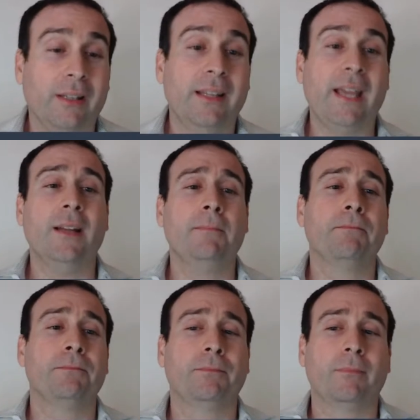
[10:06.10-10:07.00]
on the data.
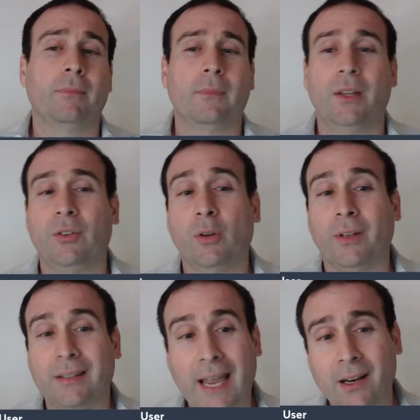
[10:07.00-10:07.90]
And so if
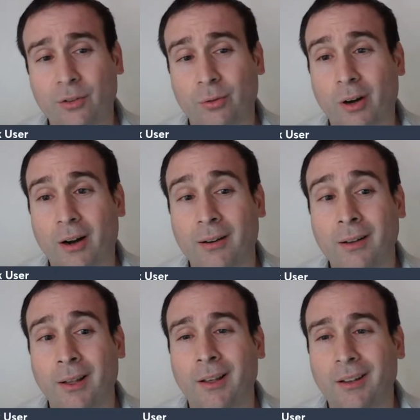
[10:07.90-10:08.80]
the data is
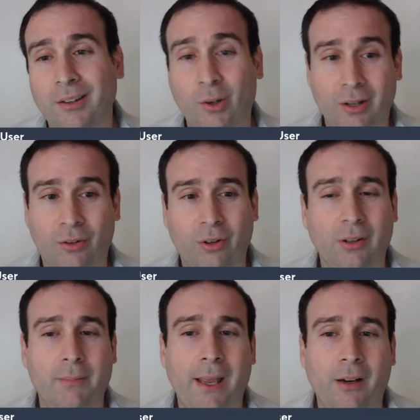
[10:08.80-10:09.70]
wrong, you can
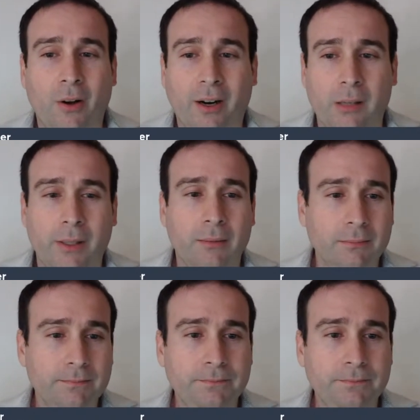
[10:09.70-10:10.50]
certainly make an argument